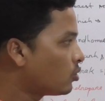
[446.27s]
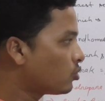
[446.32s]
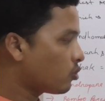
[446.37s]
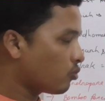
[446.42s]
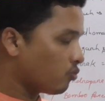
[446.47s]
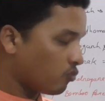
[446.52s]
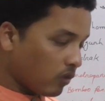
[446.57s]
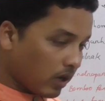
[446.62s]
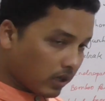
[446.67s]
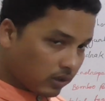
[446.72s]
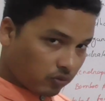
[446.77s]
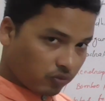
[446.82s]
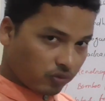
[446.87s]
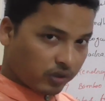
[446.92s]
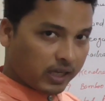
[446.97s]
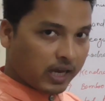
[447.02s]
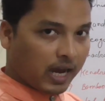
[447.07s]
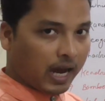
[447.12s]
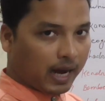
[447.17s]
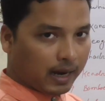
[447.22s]
so what
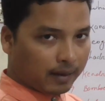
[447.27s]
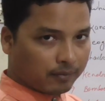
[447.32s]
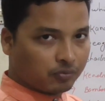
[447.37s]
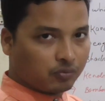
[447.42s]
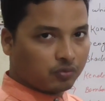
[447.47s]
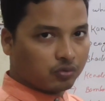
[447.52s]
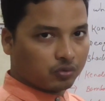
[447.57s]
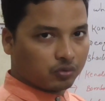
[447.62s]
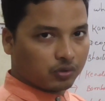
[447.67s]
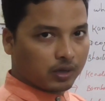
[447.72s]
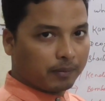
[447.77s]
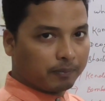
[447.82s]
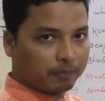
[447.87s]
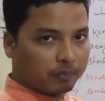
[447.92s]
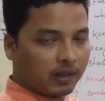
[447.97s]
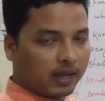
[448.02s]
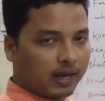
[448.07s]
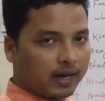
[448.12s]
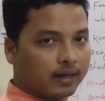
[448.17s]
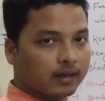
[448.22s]
we have to
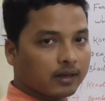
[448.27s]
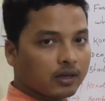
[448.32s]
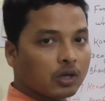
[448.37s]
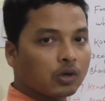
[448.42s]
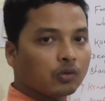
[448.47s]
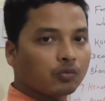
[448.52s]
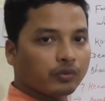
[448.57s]
apply it.